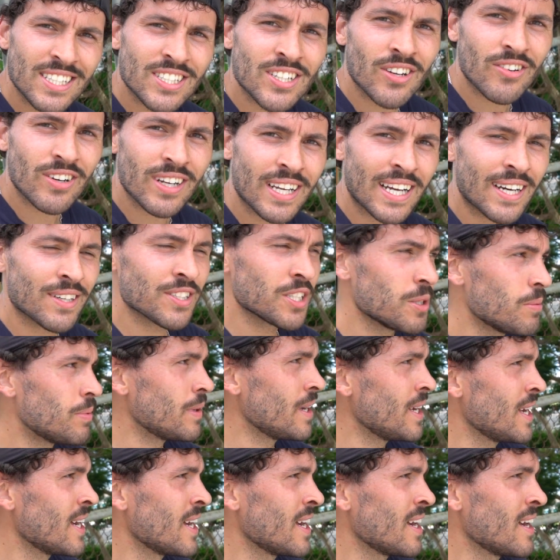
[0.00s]
turning out to
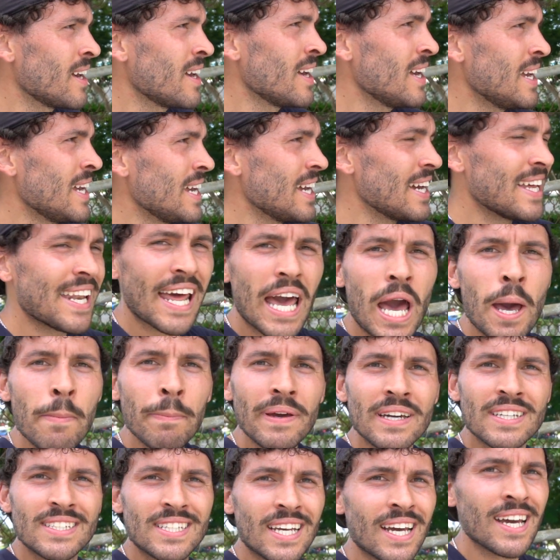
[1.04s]
be an
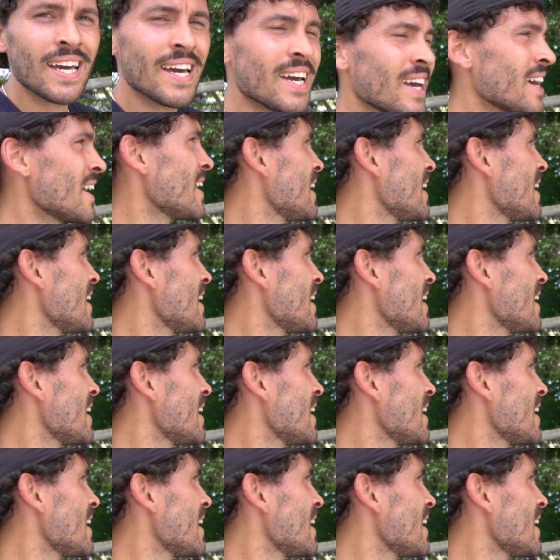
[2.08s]
epic day.